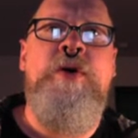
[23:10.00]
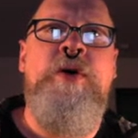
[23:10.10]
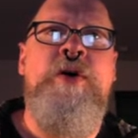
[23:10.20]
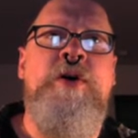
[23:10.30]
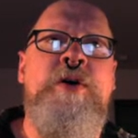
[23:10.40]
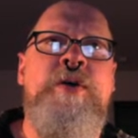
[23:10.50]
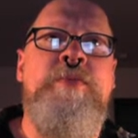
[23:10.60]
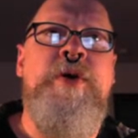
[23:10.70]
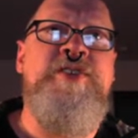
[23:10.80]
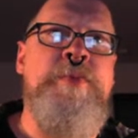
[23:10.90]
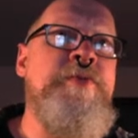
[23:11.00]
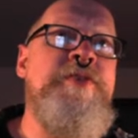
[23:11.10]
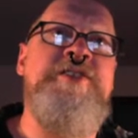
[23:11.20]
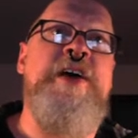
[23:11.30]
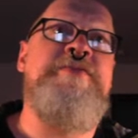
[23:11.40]
Uh, and some of
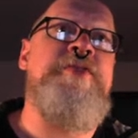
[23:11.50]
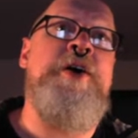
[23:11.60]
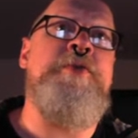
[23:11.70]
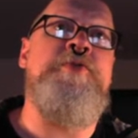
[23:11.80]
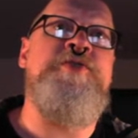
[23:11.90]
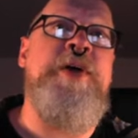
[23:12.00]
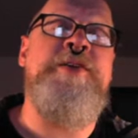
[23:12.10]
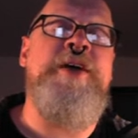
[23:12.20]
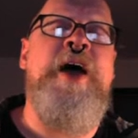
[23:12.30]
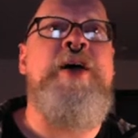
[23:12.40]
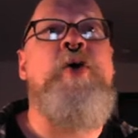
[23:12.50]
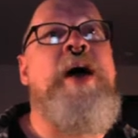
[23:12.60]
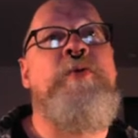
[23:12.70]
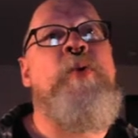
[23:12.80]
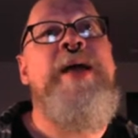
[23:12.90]
these I thought it was mainly. I know I
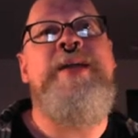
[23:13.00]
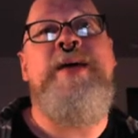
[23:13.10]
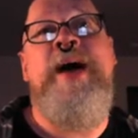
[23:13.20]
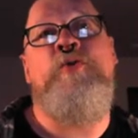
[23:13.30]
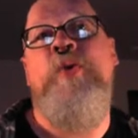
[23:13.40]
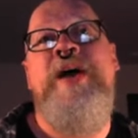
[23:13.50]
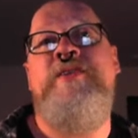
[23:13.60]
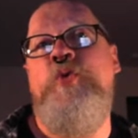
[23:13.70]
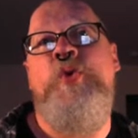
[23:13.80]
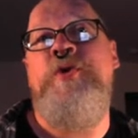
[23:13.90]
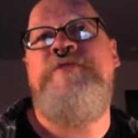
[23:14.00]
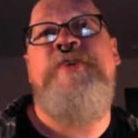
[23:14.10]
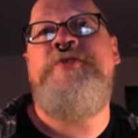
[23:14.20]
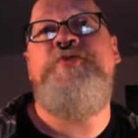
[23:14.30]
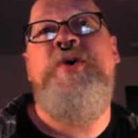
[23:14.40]
read I read the word
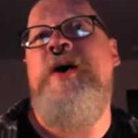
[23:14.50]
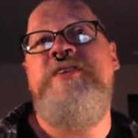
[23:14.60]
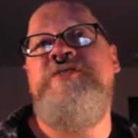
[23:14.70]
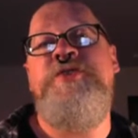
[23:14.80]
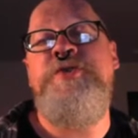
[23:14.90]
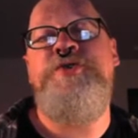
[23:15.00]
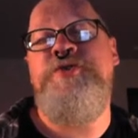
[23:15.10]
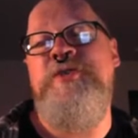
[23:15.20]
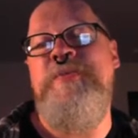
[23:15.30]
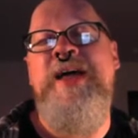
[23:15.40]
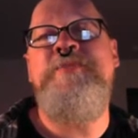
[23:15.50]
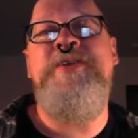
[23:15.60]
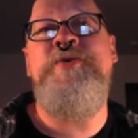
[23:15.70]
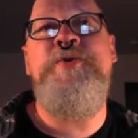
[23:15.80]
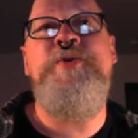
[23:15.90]
federal constitutional amendment
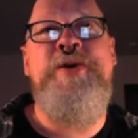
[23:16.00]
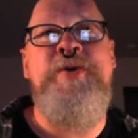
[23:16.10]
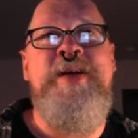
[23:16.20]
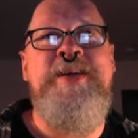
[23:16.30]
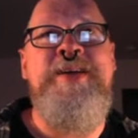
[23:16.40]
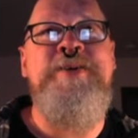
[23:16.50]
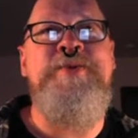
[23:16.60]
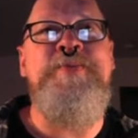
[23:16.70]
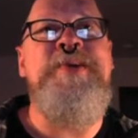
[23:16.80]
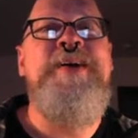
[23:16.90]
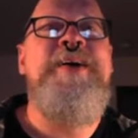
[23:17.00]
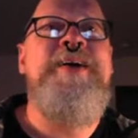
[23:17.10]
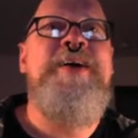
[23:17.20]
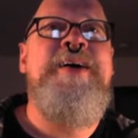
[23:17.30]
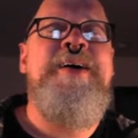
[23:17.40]
earlier on here, but
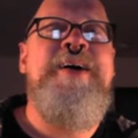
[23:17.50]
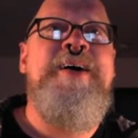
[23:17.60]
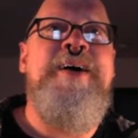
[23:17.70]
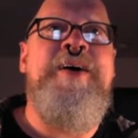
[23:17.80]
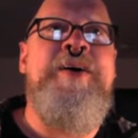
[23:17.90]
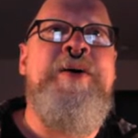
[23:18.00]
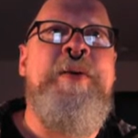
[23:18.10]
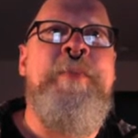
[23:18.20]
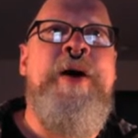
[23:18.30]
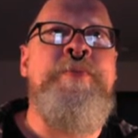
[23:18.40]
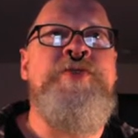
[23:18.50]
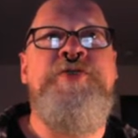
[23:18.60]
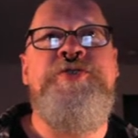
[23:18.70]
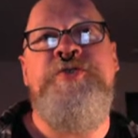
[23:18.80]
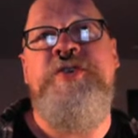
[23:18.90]
um, I'm
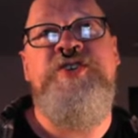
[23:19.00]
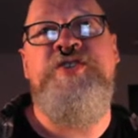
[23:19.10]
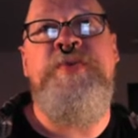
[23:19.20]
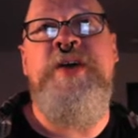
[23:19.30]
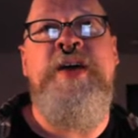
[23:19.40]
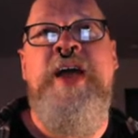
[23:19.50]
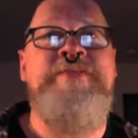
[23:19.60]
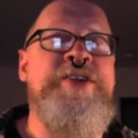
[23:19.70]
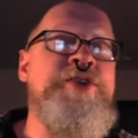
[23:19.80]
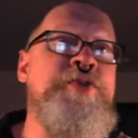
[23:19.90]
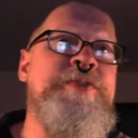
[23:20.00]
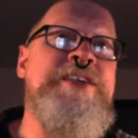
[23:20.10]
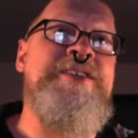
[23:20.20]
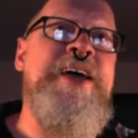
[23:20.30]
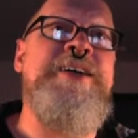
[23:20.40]
used to it just being having to do with the
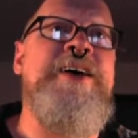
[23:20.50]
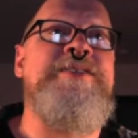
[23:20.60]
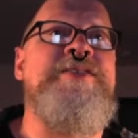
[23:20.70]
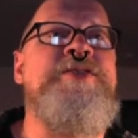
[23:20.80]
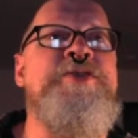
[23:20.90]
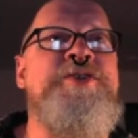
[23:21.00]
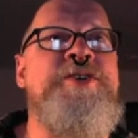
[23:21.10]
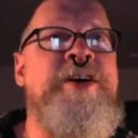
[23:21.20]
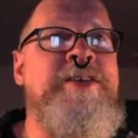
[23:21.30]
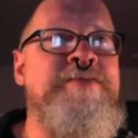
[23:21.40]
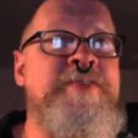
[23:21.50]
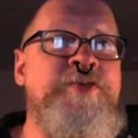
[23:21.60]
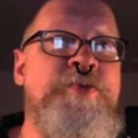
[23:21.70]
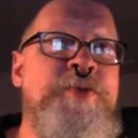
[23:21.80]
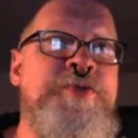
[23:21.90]
state constitution, not the
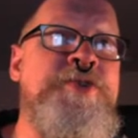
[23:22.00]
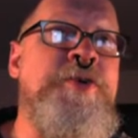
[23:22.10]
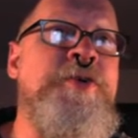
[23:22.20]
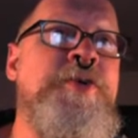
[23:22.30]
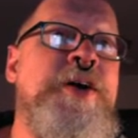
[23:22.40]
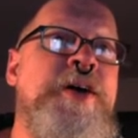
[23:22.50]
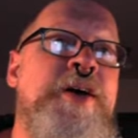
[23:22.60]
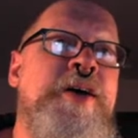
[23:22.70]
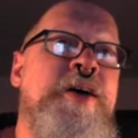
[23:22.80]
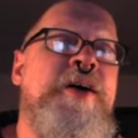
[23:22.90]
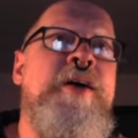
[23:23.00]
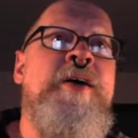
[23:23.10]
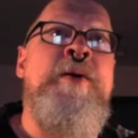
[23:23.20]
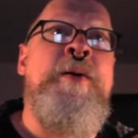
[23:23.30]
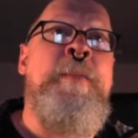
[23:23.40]
federal. So,
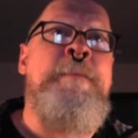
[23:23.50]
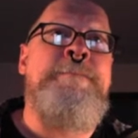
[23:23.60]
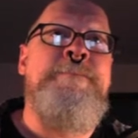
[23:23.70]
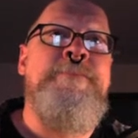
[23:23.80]
um,